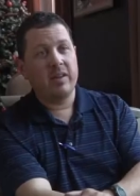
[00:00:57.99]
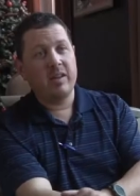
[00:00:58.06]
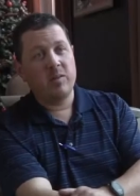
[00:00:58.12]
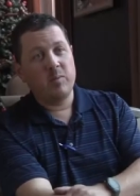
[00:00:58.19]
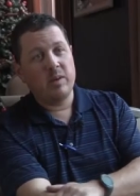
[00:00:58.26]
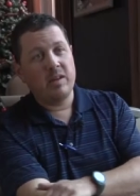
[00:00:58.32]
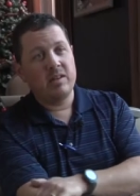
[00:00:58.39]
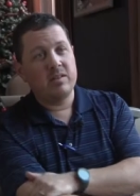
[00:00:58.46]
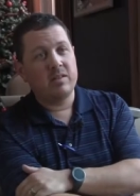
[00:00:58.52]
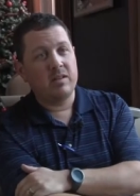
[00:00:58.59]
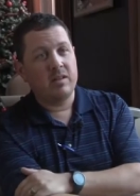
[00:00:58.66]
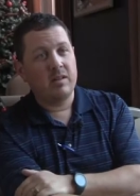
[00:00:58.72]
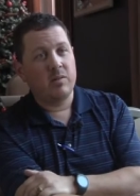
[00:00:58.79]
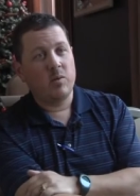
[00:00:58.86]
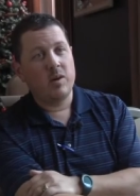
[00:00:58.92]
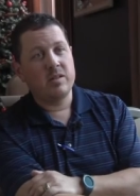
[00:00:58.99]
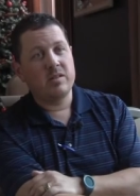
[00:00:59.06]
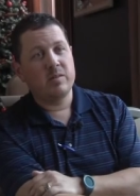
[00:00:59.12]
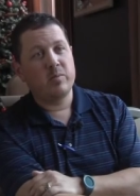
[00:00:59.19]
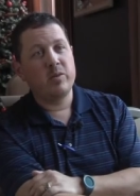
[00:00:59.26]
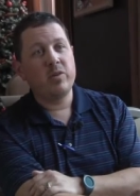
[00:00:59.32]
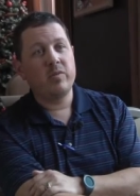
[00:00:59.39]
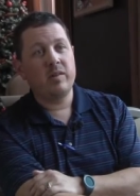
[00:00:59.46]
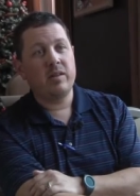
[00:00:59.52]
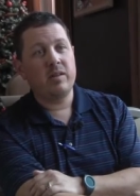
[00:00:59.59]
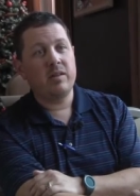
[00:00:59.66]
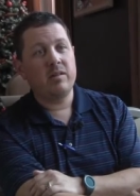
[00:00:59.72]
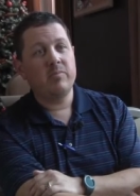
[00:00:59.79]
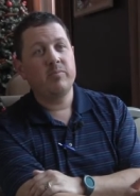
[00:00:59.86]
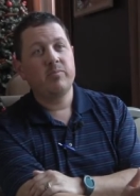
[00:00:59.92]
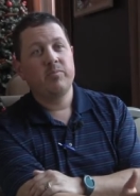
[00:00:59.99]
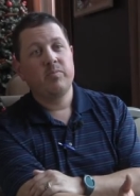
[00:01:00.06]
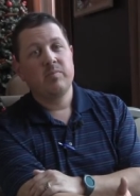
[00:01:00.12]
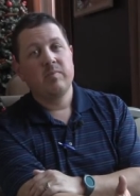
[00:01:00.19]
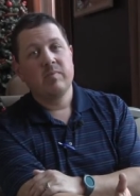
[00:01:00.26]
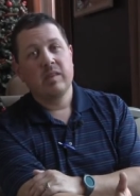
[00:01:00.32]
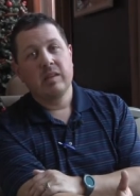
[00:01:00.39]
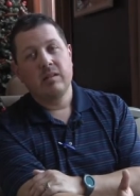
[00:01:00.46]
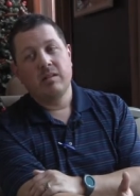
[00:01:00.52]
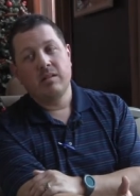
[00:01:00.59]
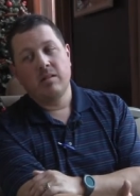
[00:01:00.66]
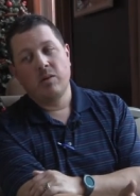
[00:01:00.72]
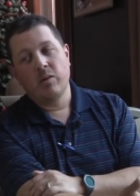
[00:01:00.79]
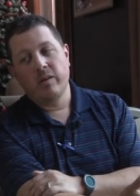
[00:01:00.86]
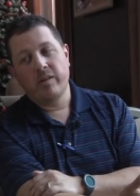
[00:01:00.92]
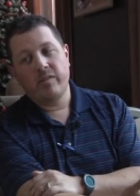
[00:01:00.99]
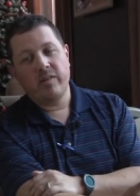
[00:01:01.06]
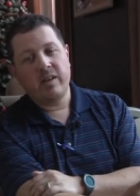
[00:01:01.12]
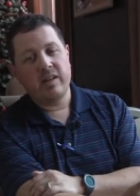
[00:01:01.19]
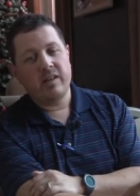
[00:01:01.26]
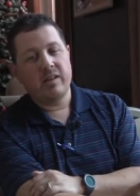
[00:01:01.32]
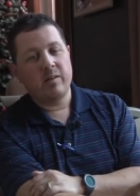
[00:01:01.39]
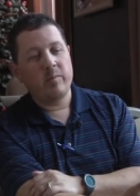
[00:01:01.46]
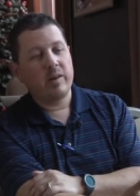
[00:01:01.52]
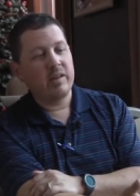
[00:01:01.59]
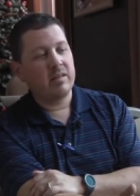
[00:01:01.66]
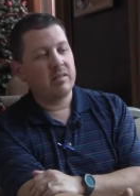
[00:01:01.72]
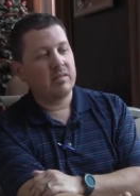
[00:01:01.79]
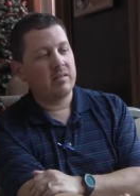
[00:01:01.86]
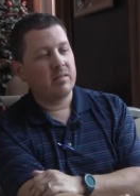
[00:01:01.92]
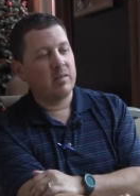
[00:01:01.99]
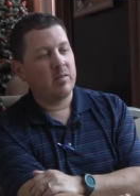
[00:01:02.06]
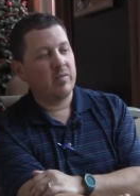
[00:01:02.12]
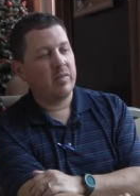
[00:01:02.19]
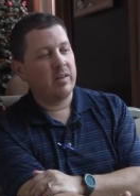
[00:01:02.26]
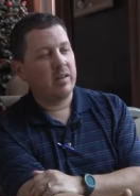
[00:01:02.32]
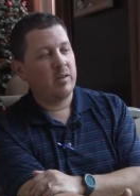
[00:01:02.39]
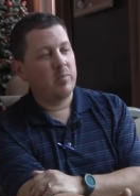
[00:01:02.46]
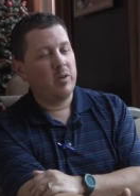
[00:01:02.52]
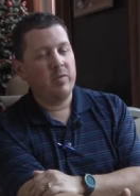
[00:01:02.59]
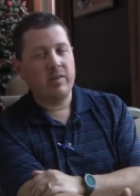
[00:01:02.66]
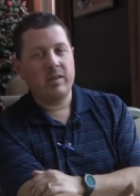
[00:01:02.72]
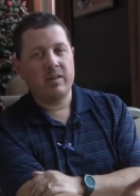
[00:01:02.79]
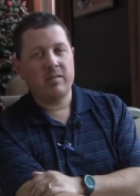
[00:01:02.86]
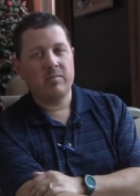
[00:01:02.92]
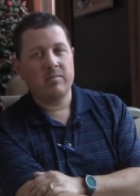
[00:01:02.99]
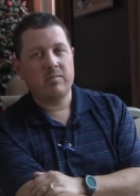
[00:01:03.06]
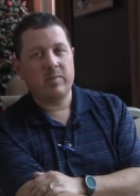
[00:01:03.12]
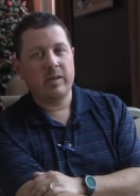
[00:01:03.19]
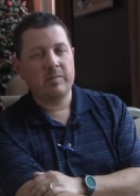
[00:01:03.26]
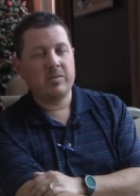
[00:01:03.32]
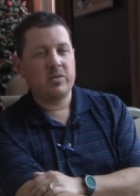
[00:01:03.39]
come in to watch a movie or an event, I mean, a, a movie can be up to